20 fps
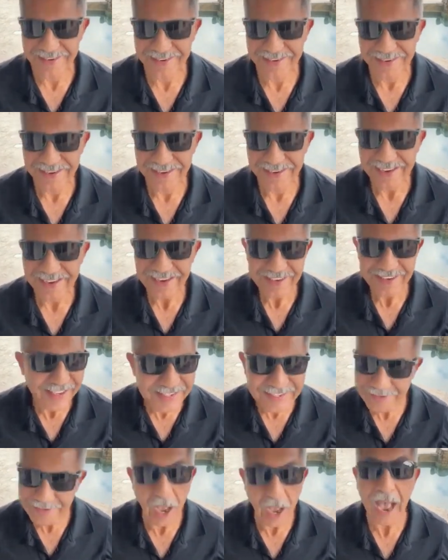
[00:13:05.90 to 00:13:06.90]
the Windex,
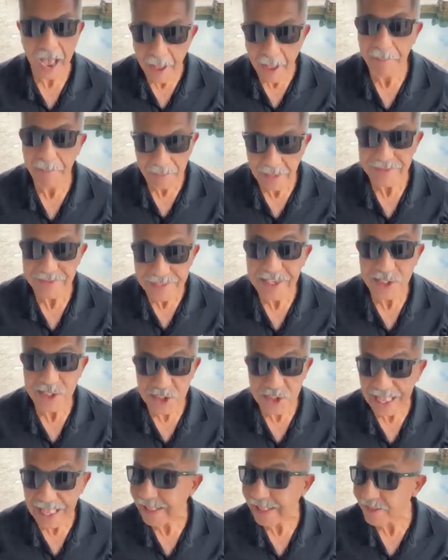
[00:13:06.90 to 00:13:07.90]
the Band-Aid
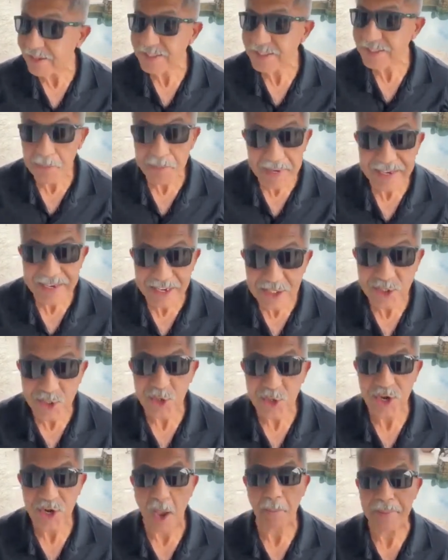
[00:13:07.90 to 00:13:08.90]
of not just
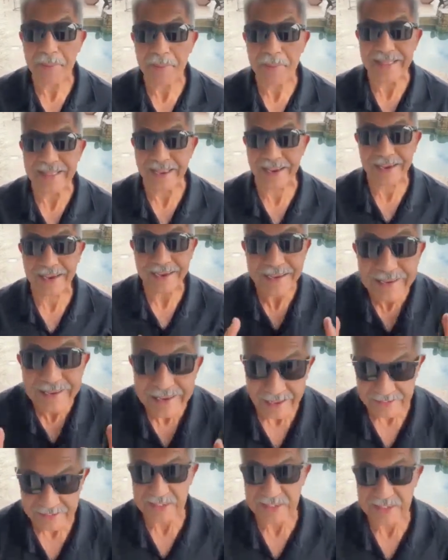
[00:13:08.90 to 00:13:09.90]
home-based business, but the
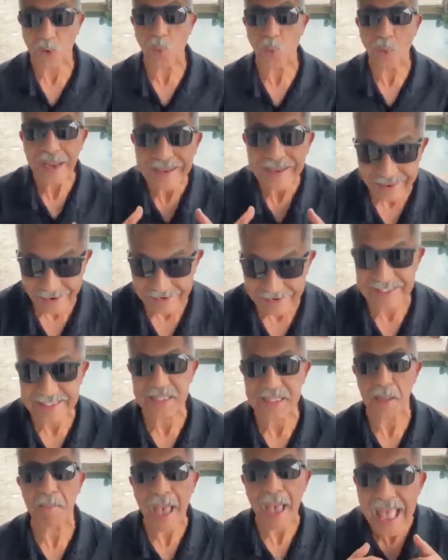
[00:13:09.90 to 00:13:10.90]
nutritional and just marketing
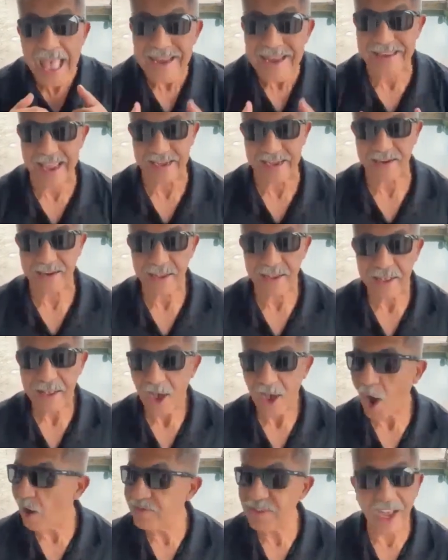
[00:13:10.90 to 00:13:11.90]
and move, move, move of
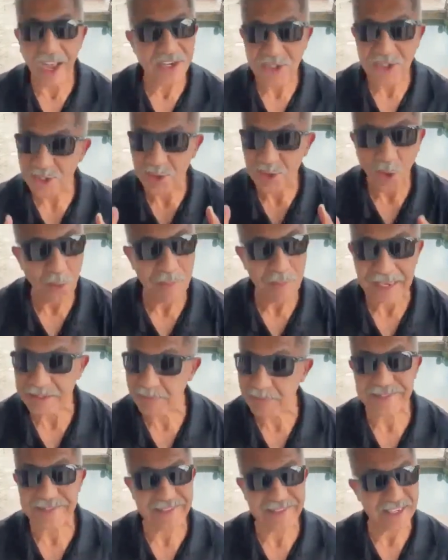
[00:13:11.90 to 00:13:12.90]
commerce.
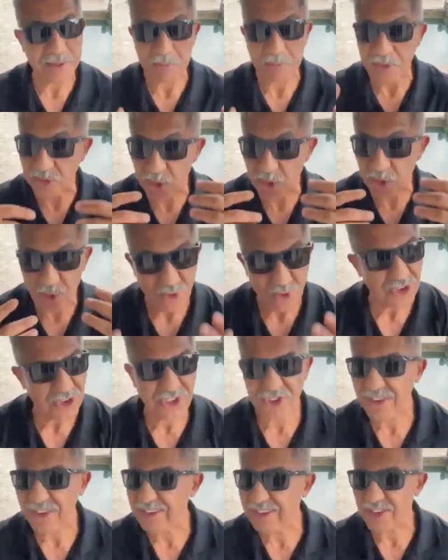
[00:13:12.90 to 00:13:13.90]
That's brother A. He
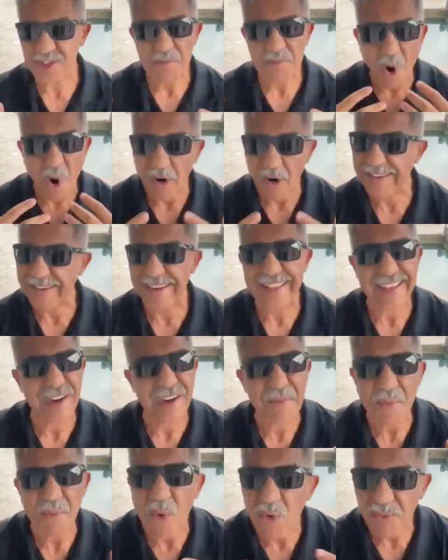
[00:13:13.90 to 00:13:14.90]
sees it. He's
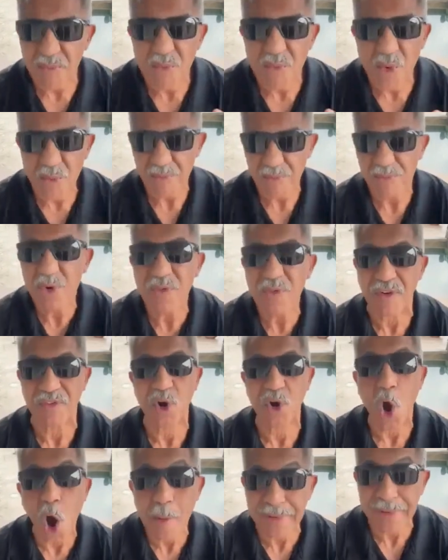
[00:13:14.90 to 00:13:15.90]
taking his products. He's
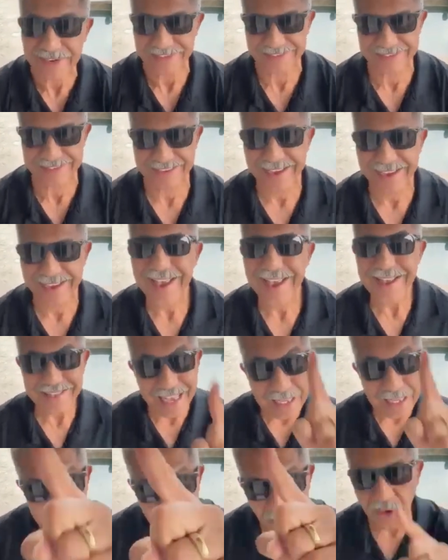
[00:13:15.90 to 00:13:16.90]
getting healthy. He's staying
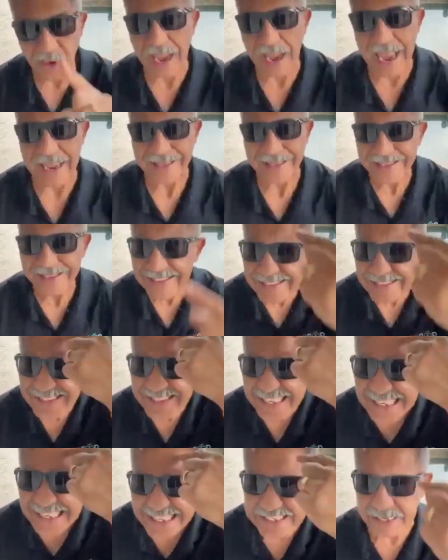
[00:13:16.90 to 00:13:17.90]
healthy. He's
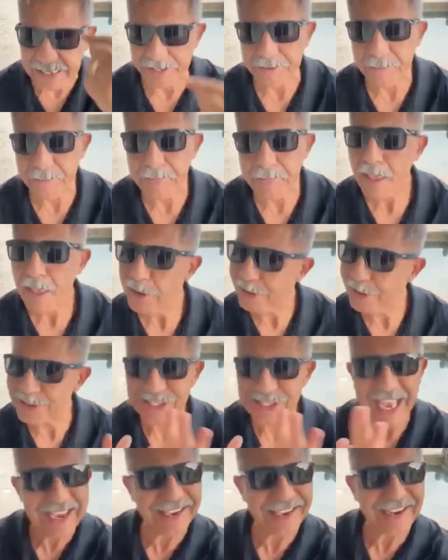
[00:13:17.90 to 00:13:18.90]
listening to Lisa, Lisa
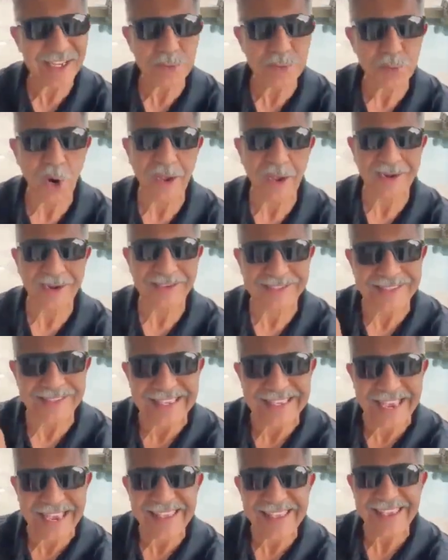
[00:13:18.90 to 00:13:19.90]
and Ryan's
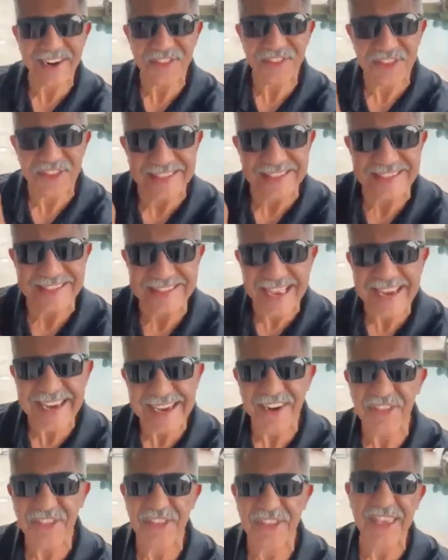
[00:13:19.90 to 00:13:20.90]
trainings. He's, he's
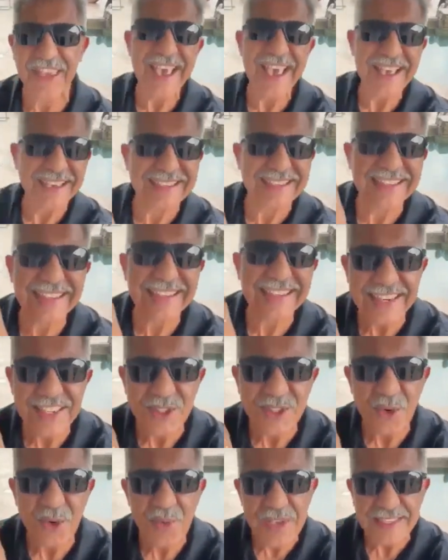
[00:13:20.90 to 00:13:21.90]
learning from the
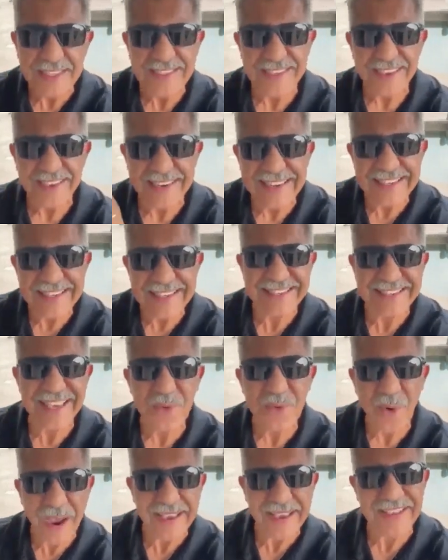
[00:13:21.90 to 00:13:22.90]
creator of the products
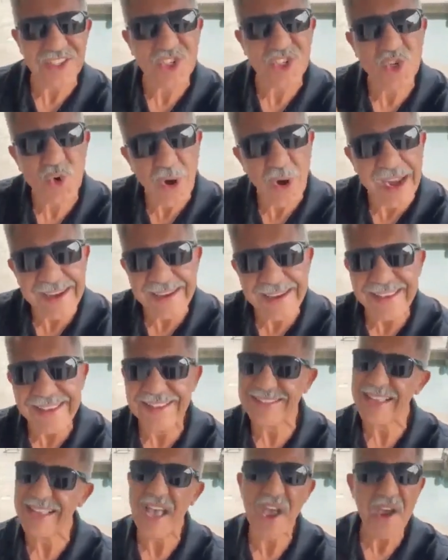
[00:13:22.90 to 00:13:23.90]
what to do.
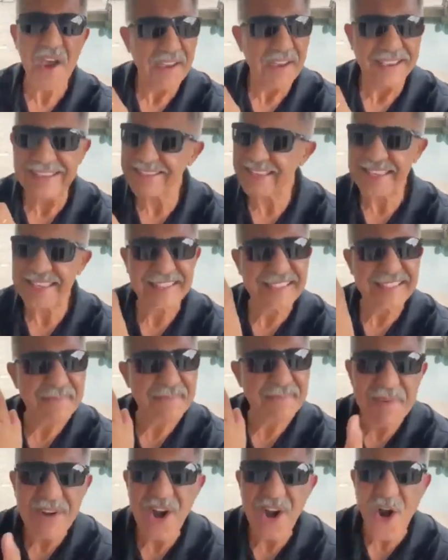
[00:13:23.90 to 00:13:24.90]
So he's loving the
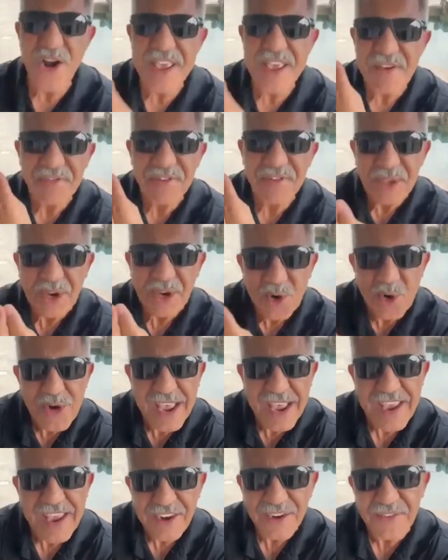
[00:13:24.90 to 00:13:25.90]
products, brother A.
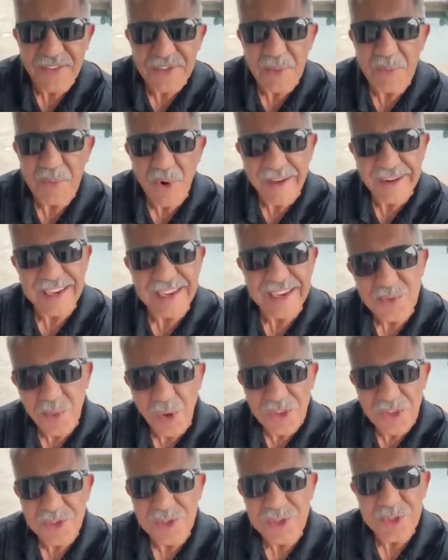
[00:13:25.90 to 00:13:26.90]
But
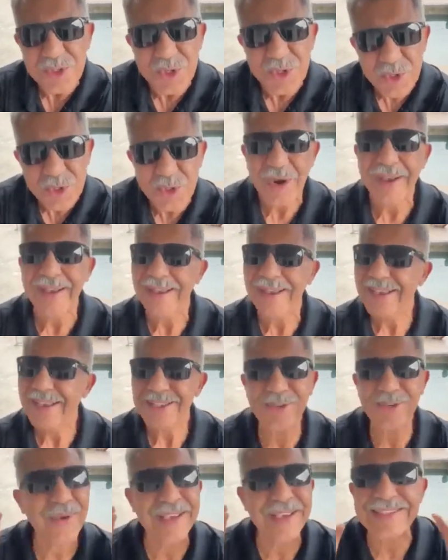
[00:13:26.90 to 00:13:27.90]
brother B, A
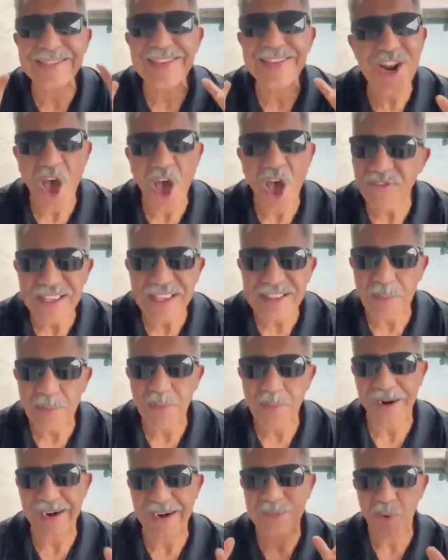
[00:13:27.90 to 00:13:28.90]
also is a business
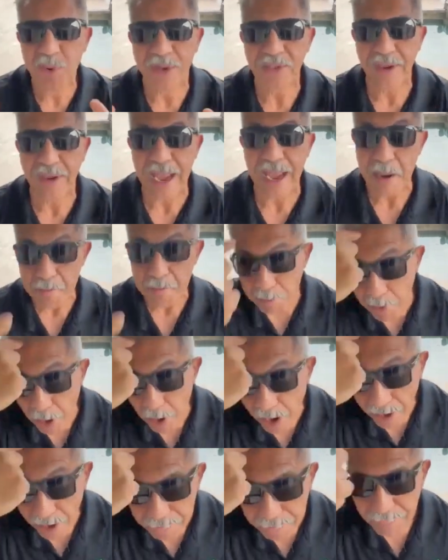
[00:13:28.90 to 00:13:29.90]
minded person because you know
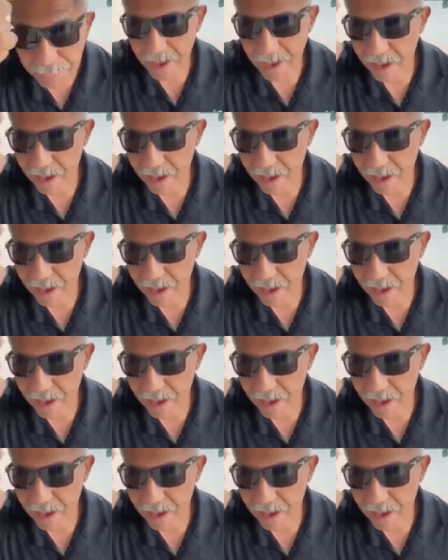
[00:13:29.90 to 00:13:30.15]
what? This is